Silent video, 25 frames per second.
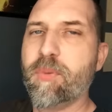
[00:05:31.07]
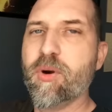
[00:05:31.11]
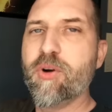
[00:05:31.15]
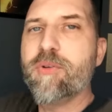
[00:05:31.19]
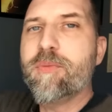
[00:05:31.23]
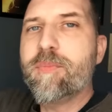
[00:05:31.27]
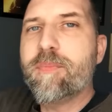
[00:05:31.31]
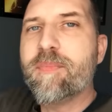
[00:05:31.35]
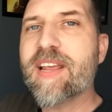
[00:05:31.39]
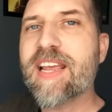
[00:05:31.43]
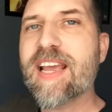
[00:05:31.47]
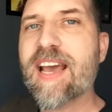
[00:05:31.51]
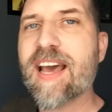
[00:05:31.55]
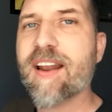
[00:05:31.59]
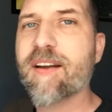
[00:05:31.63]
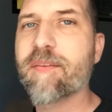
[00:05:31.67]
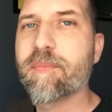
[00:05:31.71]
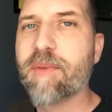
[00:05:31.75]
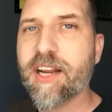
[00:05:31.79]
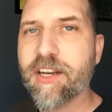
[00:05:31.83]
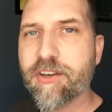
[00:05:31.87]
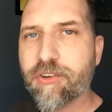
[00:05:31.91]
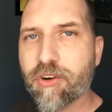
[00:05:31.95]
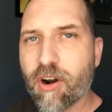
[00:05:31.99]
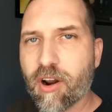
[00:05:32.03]
booting me out of
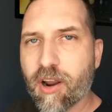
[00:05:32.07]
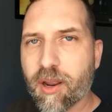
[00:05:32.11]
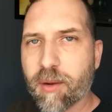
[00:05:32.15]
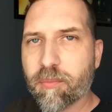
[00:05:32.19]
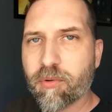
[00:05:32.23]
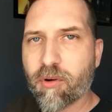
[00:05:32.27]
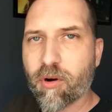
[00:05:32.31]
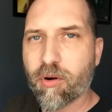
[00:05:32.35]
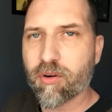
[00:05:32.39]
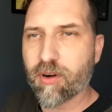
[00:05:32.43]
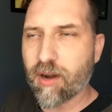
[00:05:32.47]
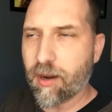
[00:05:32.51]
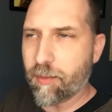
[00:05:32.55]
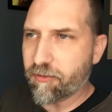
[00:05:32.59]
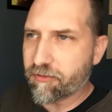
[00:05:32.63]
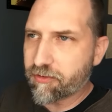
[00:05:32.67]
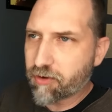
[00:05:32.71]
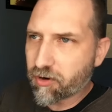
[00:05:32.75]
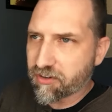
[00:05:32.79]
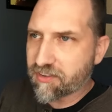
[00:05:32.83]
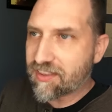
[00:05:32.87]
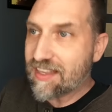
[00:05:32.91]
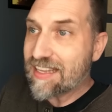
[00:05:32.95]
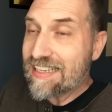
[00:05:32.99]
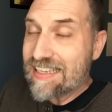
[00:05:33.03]
my drawing program. Of
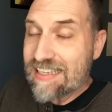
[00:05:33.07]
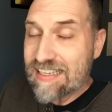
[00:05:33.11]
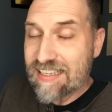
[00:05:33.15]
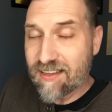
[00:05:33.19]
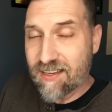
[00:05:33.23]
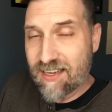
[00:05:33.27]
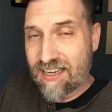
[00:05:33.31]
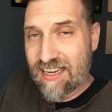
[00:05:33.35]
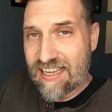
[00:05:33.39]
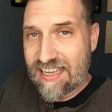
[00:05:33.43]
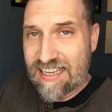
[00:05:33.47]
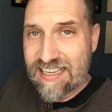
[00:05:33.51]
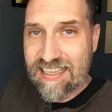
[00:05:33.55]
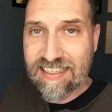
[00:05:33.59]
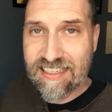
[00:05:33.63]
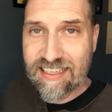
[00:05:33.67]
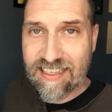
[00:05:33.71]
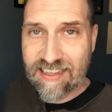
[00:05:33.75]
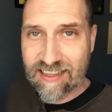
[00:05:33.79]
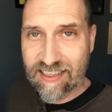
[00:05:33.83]
course, this is an easy